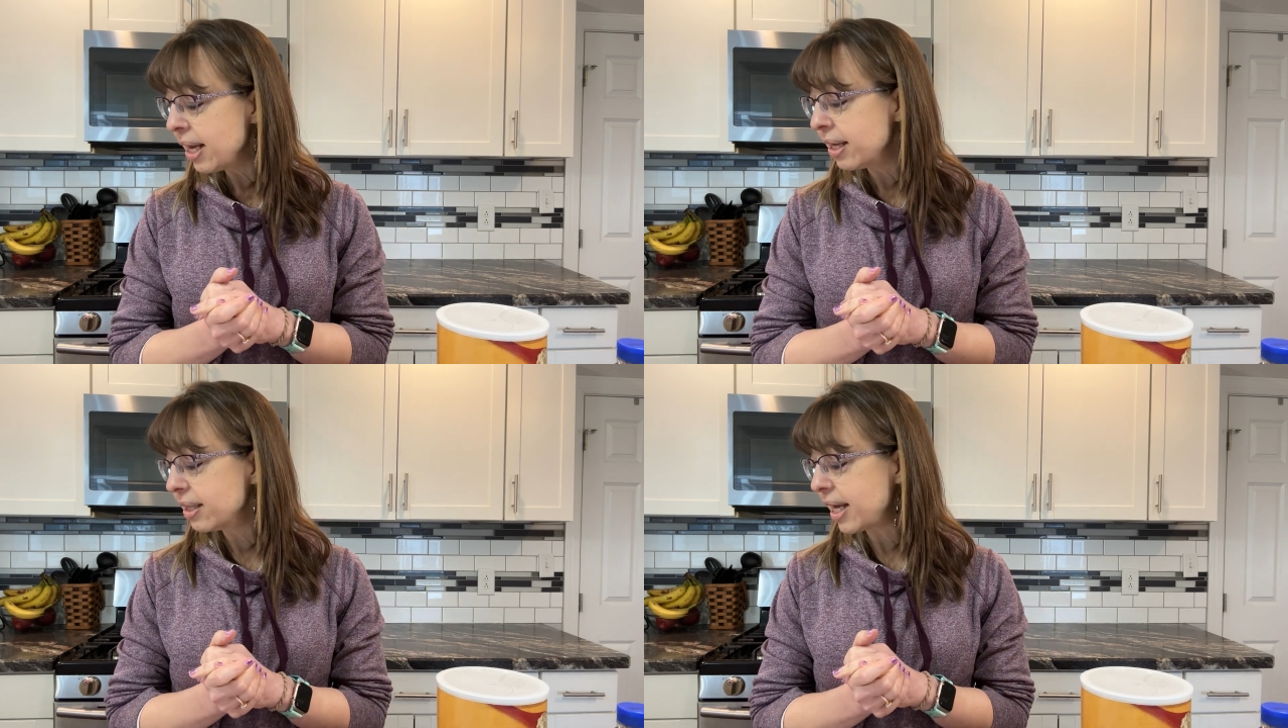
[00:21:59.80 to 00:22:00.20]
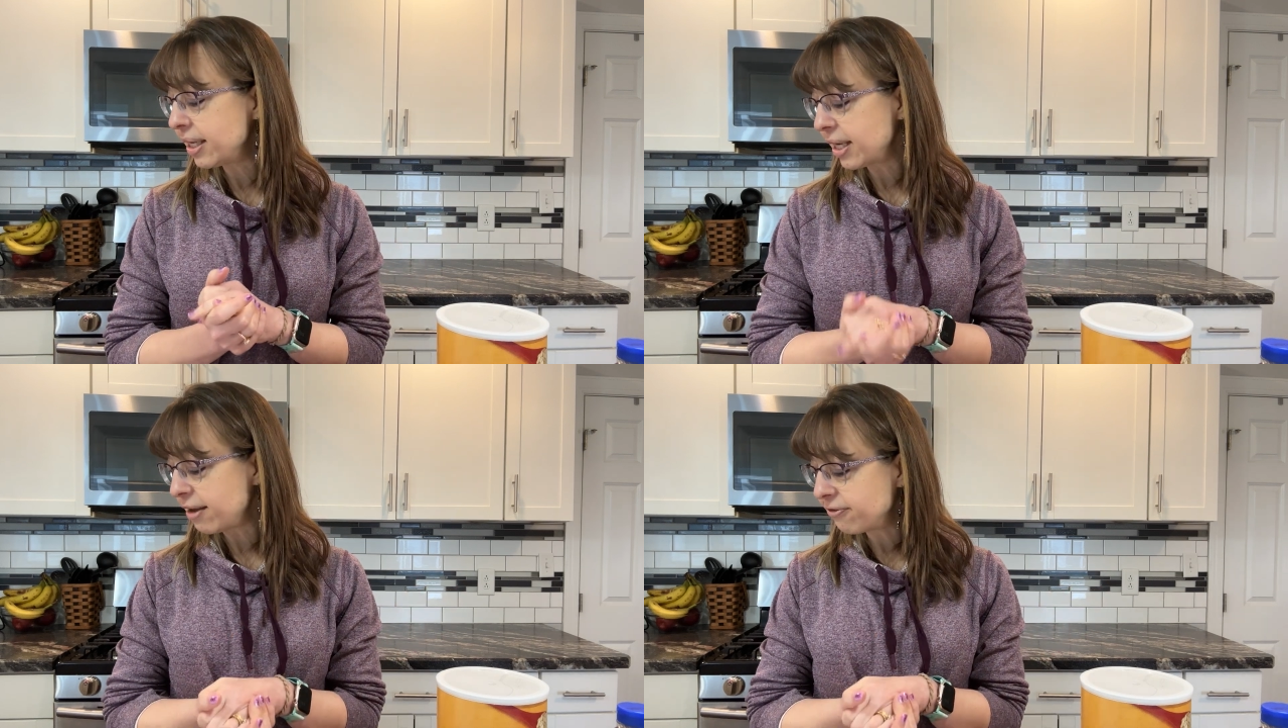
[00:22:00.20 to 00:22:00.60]
Then
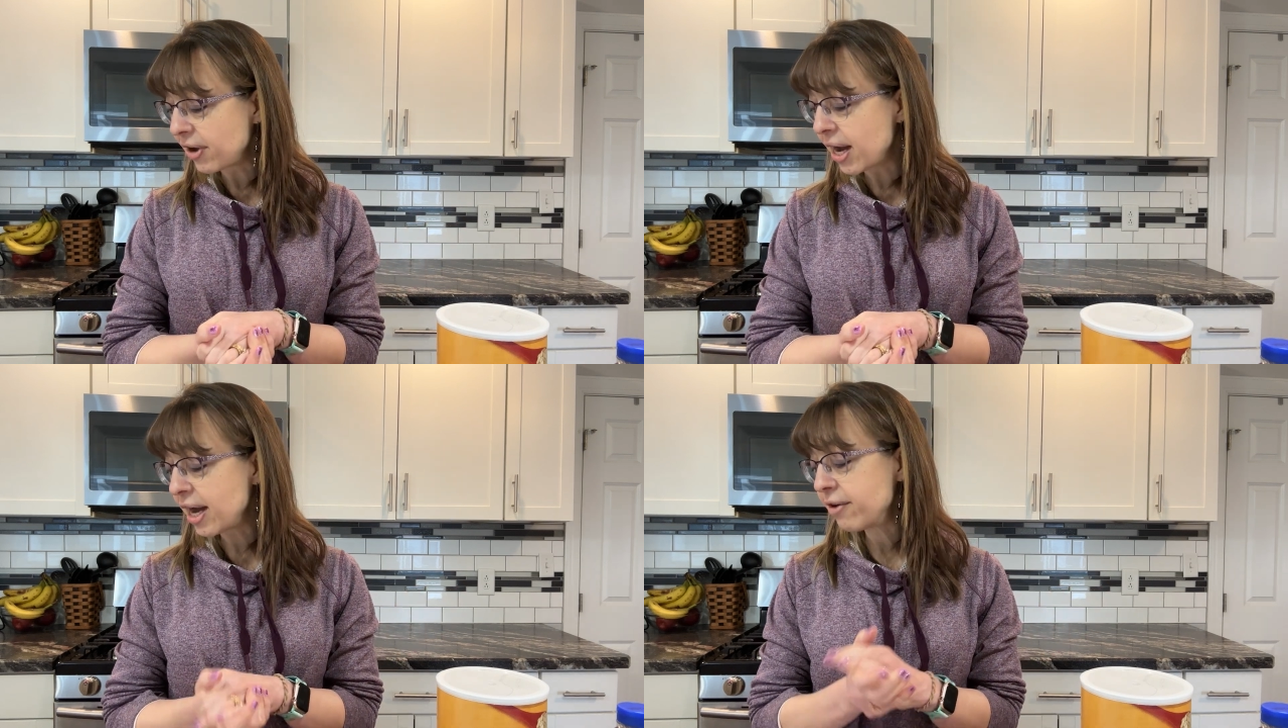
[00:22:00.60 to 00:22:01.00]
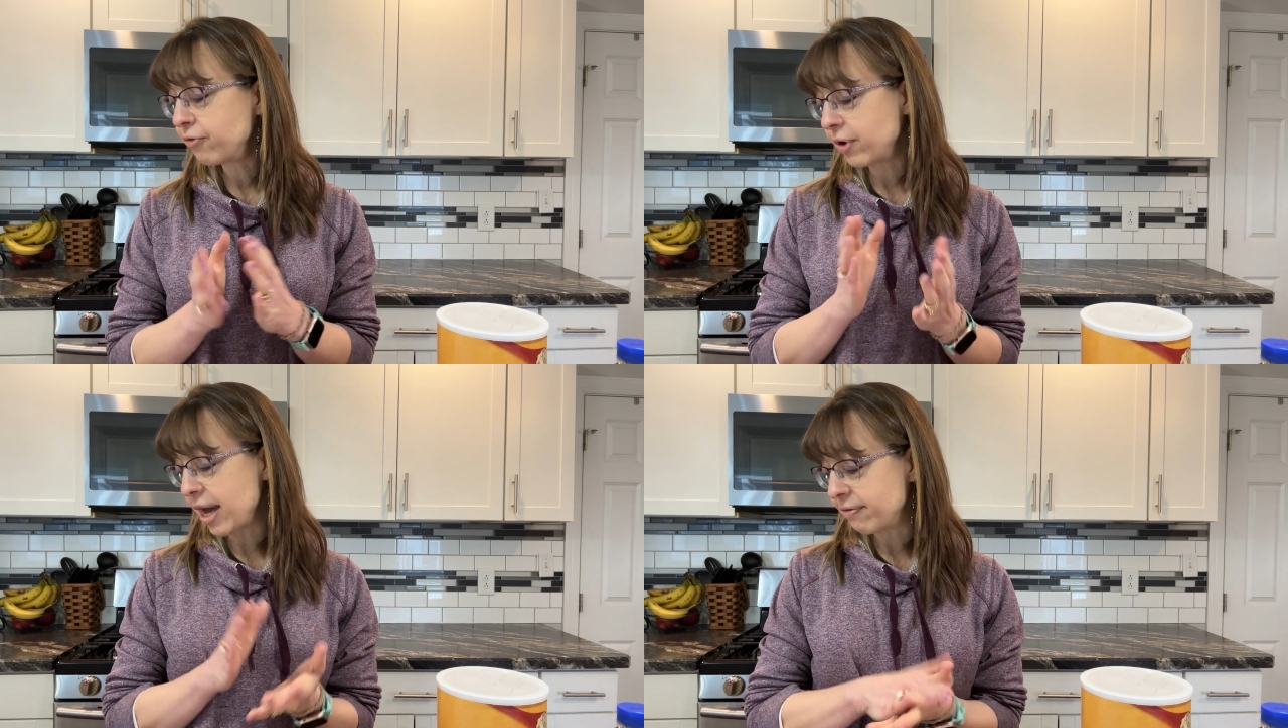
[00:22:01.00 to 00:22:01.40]
day 5,
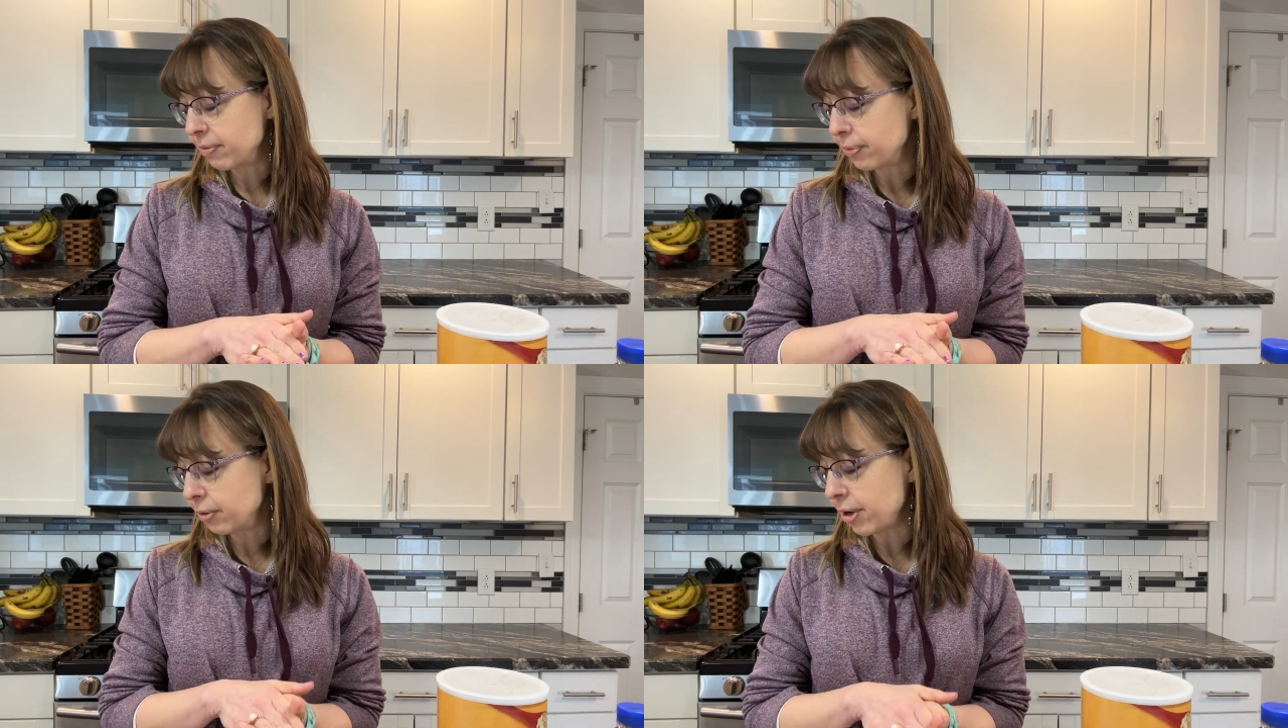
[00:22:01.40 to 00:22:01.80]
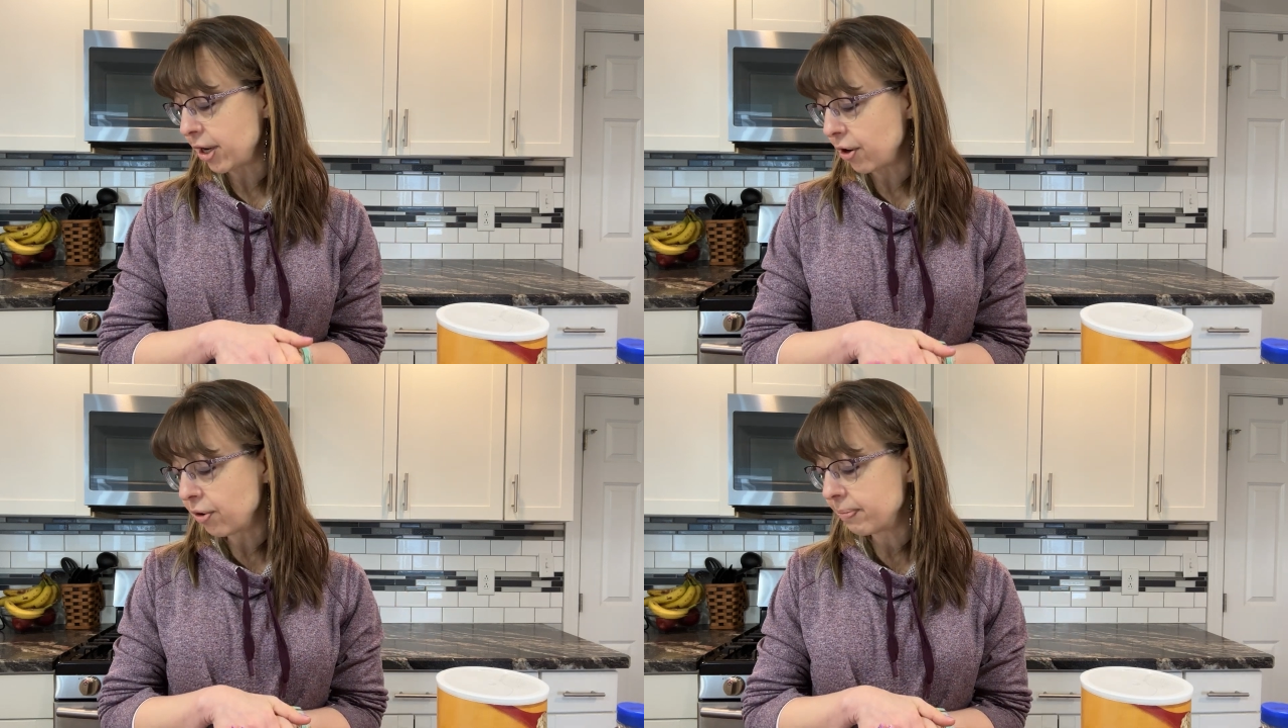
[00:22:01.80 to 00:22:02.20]
we have the
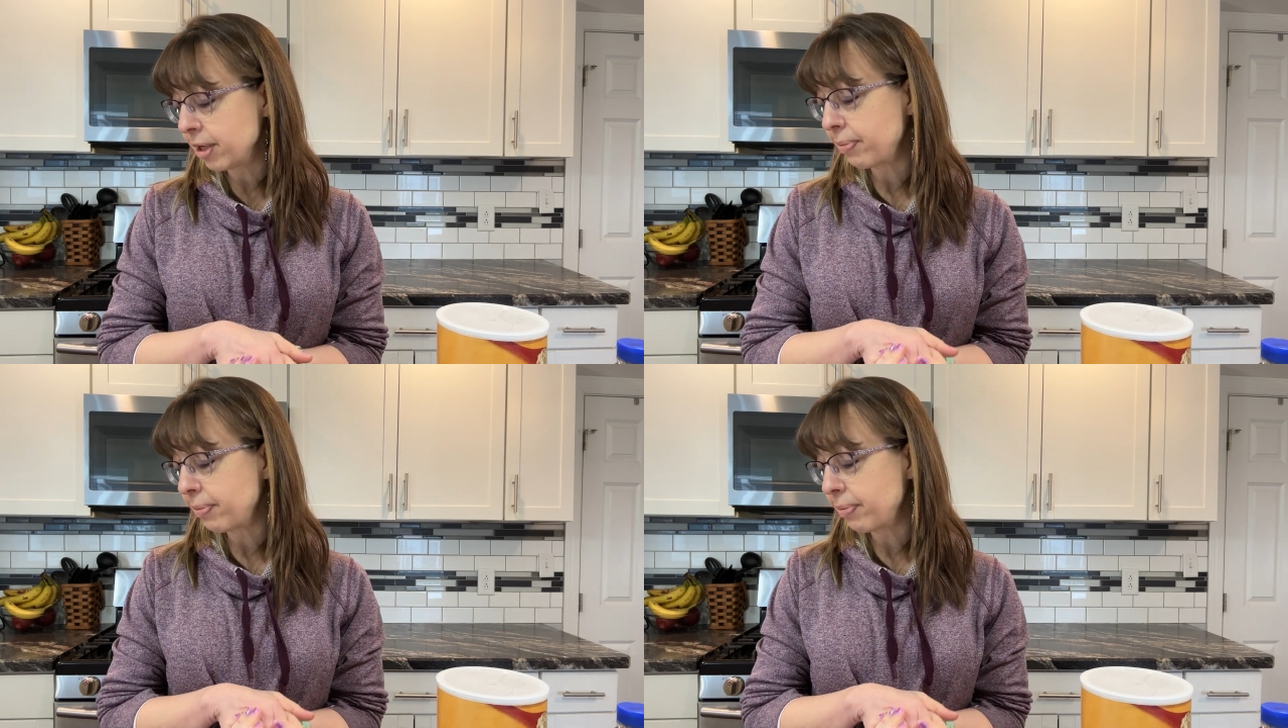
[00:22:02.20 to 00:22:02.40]
blueberry oatmeal